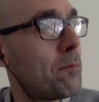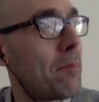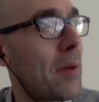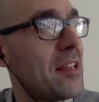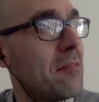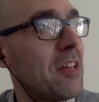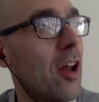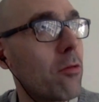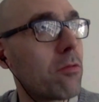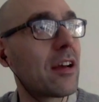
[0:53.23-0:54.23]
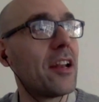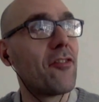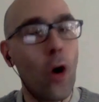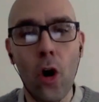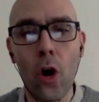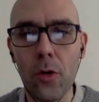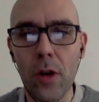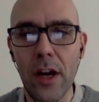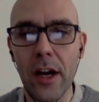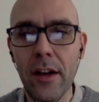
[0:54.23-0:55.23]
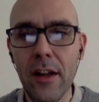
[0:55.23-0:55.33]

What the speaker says: kind of aura